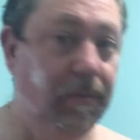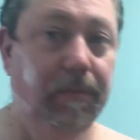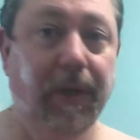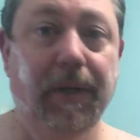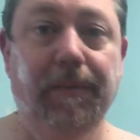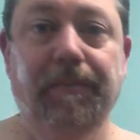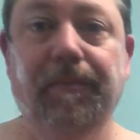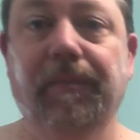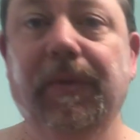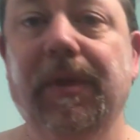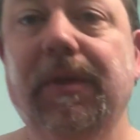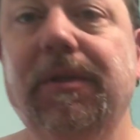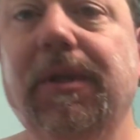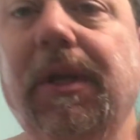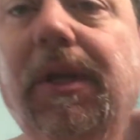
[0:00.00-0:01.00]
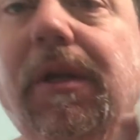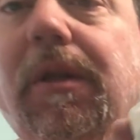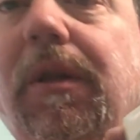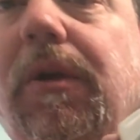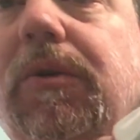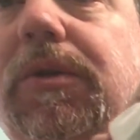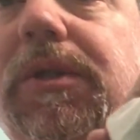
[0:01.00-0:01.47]
But let's get in
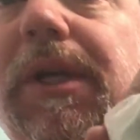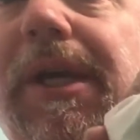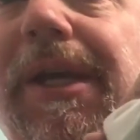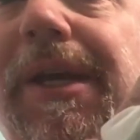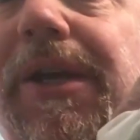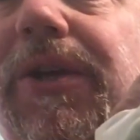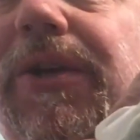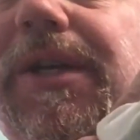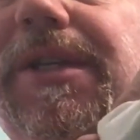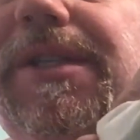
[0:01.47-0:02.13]
close. You